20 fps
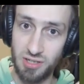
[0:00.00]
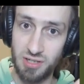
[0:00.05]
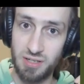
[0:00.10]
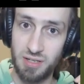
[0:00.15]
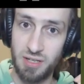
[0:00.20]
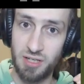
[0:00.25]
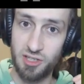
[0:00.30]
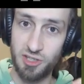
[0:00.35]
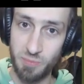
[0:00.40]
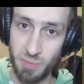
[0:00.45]

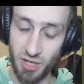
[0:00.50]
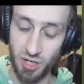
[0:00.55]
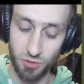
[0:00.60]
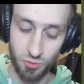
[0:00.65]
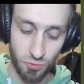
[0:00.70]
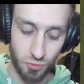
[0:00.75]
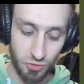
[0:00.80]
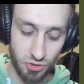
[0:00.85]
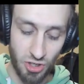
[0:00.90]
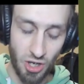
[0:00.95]

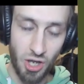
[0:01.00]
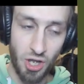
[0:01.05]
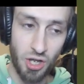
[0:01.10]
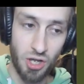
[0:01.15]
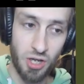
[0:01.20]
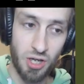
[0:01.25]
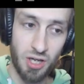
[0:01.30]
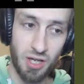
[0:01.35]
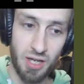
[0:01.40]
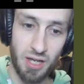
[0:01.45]
sparkles
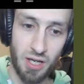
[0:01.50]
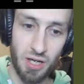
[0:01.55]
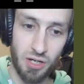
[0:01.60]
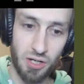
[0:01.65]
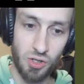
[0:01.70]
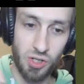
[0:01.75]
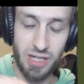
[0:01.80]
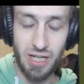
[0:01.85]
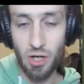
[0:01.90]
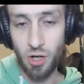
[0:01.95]

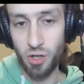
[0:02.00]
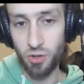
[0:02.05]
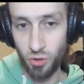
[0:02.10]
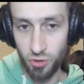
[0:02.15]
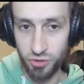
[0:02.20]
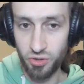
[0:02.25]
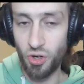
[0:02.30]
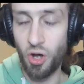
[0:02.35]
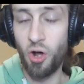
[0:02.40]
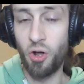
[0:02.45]

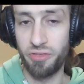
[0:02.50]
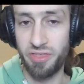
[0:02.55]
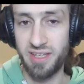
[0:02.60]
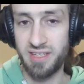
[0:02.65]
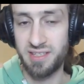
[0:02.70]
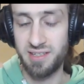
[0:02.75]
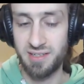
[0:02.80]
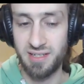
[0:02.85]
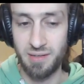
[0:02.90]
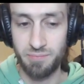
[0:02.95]
on this
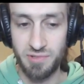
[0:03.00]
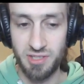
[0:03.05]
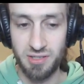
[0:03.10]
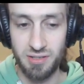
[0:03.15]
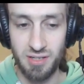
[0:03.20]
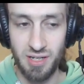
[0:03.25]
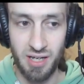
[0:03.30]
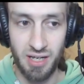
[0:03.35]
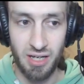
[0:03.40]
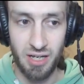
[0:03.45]
attempt.
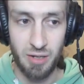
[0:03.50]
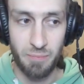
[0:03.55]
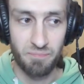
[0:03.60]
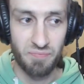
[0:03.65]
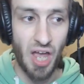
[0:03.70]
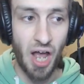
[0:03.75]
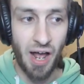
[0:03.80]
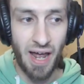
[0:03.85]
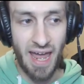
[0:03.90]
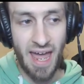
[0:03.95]

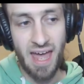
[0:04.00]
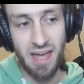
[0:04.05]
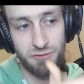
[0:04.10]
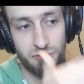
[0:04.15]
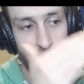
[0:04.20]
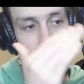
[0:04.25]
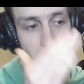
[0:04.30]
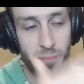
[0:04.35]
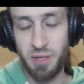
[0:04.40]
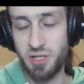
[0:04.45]
I have
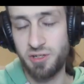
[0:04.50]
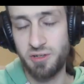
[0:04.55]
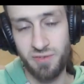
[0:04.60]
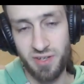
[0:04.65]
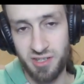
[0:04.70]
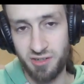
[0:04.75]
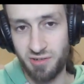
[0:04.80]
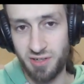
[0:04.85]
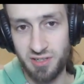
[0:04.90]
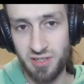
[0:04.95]
a bunch of
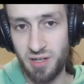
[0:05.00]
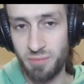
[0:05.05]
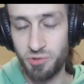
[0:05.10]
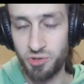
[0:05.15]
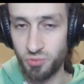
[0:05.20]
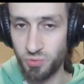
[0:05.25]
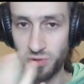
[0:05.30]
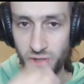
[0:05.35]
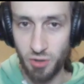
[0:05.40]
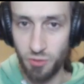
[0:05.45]
other examples
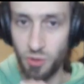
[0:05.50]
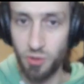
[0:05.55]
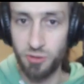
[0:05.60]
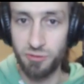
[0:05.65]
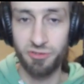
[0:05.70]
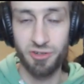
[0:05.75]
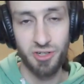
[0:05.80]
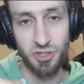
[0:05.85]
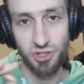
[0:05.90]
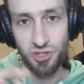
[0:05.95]
we'll go over
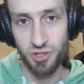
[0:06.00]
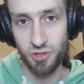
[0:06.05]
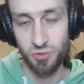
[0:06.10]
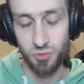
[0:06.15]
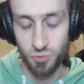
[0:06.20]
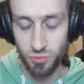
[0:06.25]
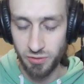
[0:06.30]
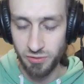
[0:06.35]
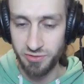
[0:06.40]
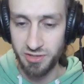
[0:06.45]
and show
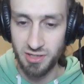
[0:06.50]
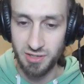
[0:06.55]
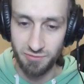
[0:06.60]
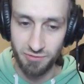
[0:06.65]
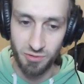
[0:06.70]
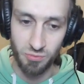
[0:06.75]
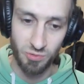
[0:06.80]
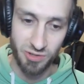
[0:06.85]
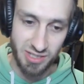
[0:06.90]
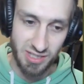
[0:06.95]
all of the
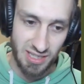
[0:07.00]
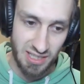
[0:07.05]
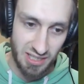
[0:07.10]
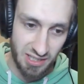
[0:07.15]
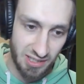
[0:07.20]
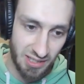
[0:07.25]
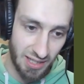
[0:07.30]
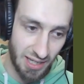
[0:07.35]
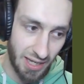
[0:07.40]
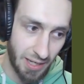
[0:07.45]
different ones that you
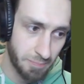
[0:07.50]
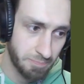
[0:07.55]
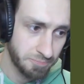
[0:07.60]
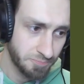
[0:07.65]
can get.